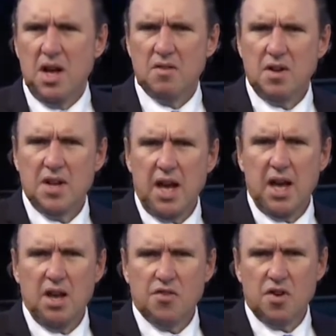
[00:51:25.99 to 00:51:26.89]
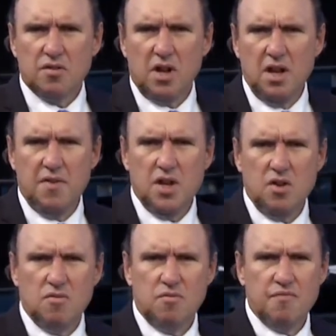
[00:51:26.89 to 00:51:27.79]
And today he shall deliver
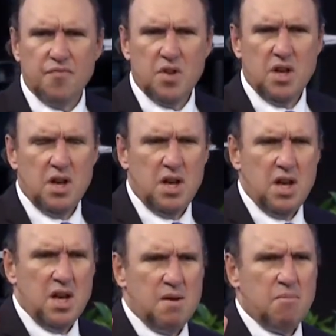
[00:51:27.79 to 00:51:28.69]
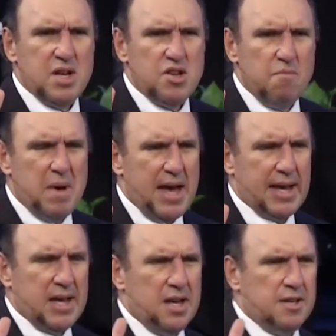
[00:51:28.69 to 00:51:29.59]
you and bring you
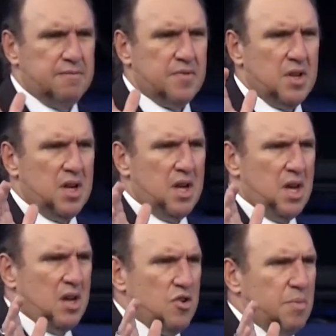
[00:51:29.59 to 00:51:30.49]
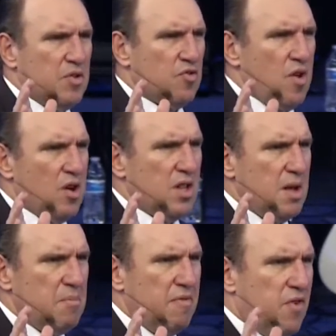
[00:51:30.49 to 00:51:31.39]
back, and you'll be stronger
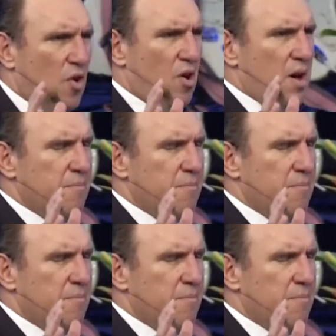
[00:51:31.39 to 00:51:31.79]
than before.